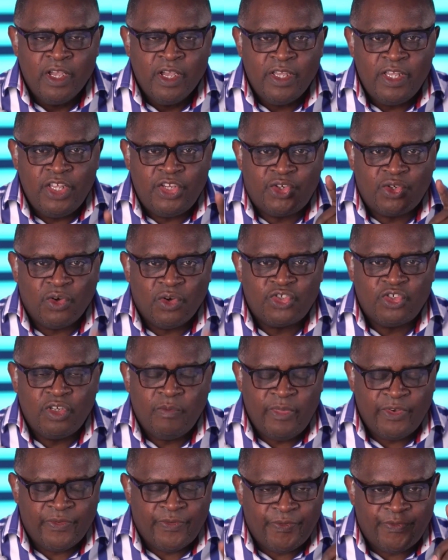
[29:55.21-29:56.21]
He chose you
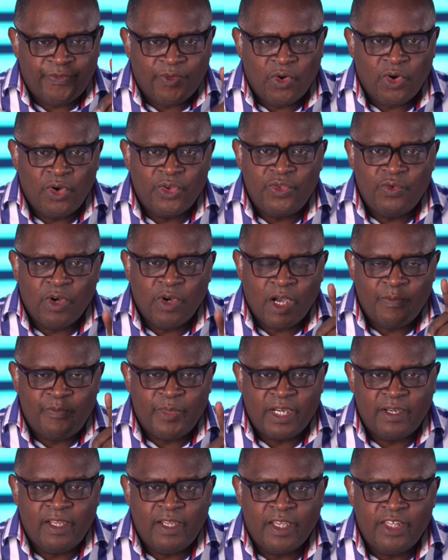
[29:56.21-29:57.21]
before you
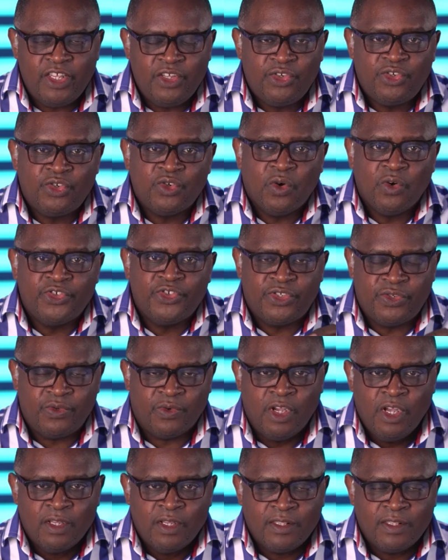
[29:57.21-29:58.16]
happened here. He chose you.